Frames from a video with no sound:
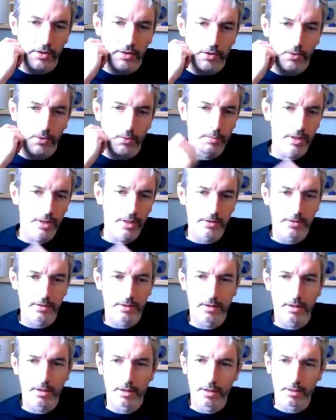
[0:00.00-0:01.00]
the web
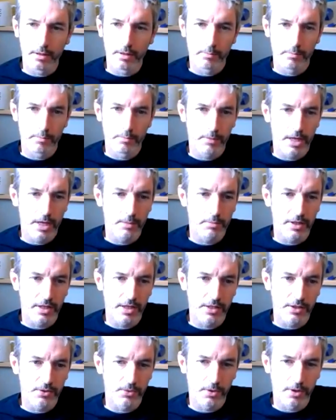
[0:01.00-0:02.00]
is the main
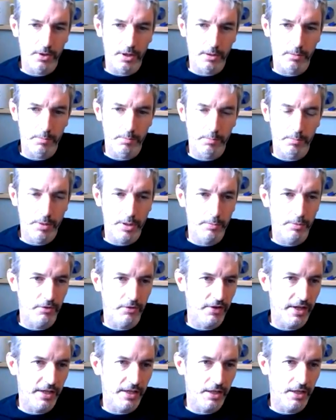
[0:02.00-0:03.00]
place where
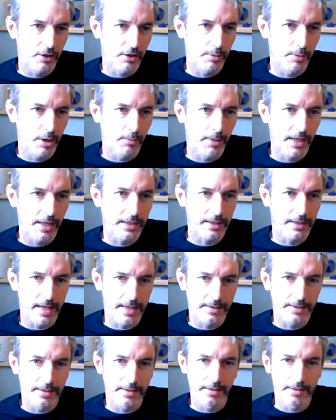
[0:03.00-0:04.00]
people find out about my
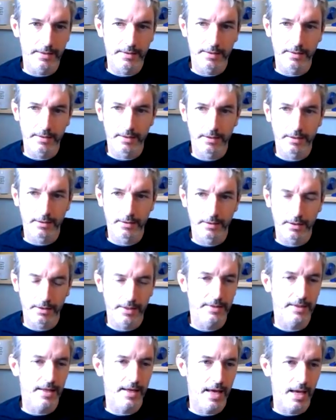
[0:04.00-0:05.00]
classes,
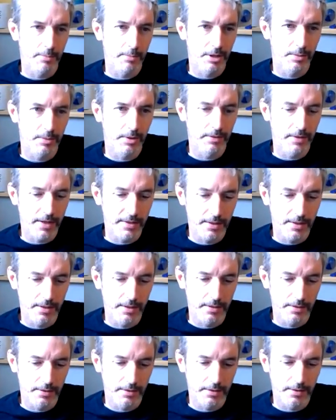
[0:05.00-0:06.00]
unless they happen to be
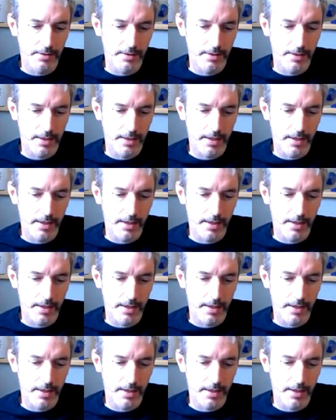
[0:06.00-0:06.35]
residents.